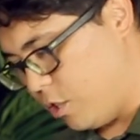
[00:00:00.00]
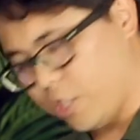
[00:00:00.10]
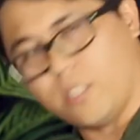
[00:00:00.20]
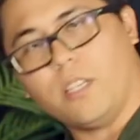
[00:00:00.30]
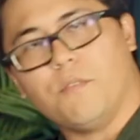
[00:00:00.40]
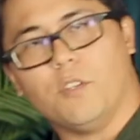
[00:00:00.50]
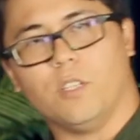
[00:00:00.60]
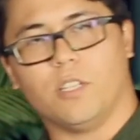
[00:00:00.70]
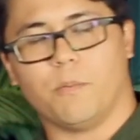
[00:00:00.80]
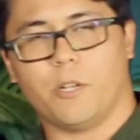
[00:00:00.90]
just to give you a
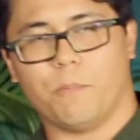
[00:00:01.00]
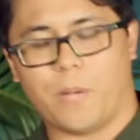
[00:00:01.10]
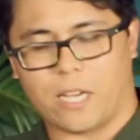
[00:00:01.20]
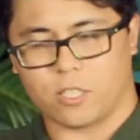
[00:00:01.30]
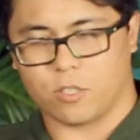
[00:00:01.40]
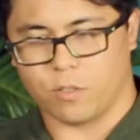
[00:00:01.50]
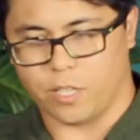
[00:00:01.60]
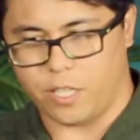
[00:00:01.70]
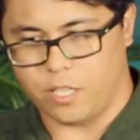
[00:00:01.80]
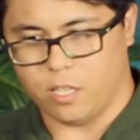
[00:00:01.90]
little bit of
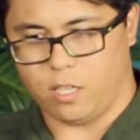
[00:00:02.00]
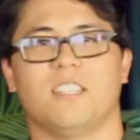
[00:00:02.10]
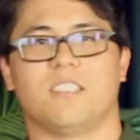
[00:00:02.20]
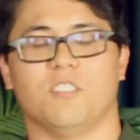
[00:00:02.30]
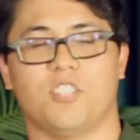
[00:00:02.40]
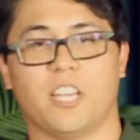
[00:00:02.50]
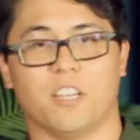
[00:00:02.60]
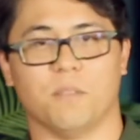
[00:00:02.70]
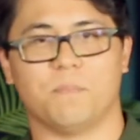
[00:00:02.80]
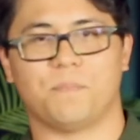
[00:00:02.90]
backstory, so
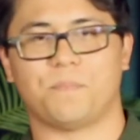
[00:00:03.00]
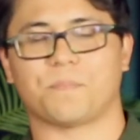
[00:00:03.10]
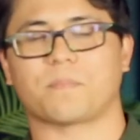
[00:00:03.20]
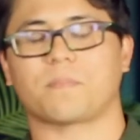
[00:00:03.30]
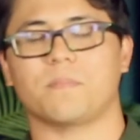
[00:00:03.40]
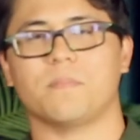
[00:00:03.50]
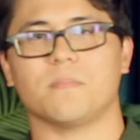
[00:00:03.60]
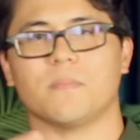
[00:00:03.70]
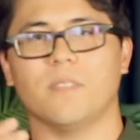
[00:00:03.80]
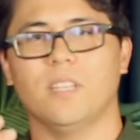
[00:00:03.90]
Jacob,
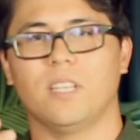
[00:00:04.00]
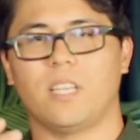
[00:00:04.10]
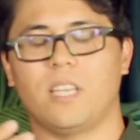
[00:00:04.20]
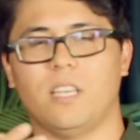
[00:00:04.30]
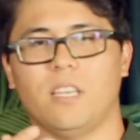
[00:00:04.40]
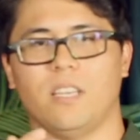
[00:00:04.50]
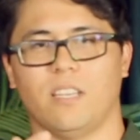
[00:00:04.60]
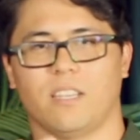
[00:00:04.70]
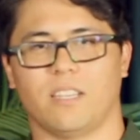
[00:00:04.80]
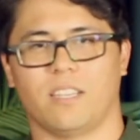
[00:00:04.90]

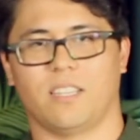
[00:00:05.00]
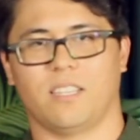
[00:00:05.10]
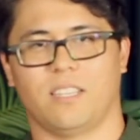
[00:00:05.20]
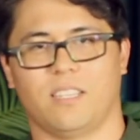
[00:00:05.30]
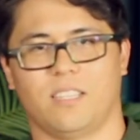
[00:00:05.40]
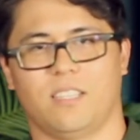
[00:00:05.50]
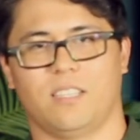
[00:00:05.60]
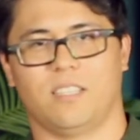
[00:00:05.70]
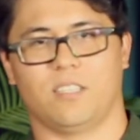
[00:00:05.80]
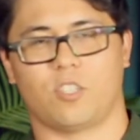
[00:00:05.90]
he
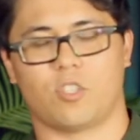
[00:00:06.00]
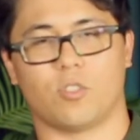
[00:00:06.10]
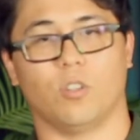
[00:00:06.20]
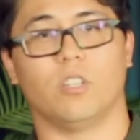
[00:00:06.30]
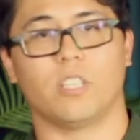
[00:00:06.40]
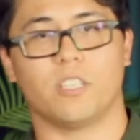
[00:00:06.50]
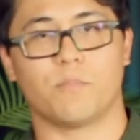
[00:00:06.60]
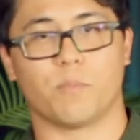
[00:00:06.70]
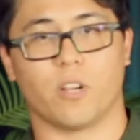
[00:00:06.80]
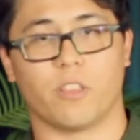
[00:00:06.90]
stole
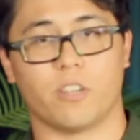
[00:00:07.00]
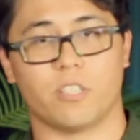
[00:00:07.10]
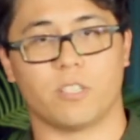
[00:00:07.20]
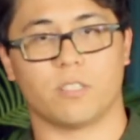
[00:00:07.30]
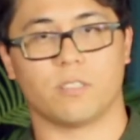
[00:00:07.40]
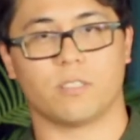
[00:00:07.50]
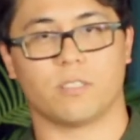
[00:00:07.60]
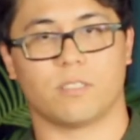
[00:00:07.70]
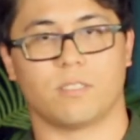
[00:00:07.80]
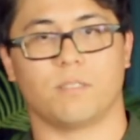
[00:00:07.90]
his brother's
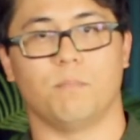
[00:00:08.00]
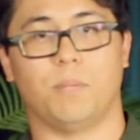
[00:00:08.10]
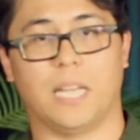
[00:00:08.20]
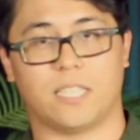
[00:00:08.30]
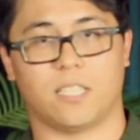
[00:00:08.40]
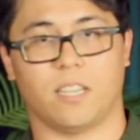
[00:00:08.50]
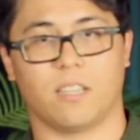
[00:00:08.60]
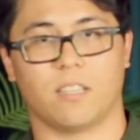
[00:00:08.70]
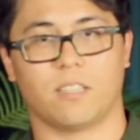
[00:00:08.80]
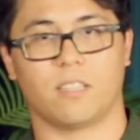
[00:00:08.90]

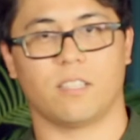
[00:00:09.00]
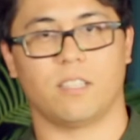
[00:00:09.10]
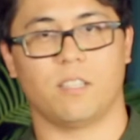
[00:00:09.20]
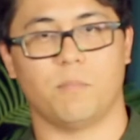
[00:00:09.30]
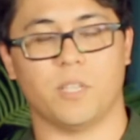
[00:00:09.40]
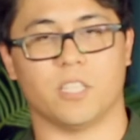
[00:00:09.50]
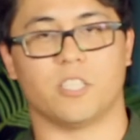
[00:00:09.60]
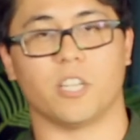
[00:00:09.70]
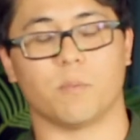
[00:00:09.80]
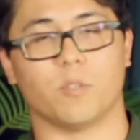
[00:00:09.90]
blessing
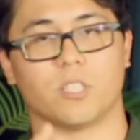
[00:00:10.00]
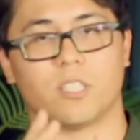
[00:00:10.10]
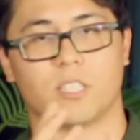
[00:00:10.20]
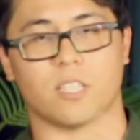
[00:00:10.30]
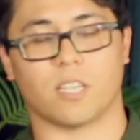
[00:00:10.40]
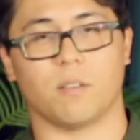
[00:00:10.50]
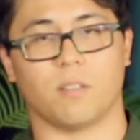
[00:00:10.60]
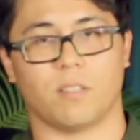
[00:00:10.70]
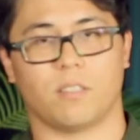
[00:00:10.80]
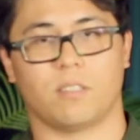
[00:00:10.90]
because Jacob was the second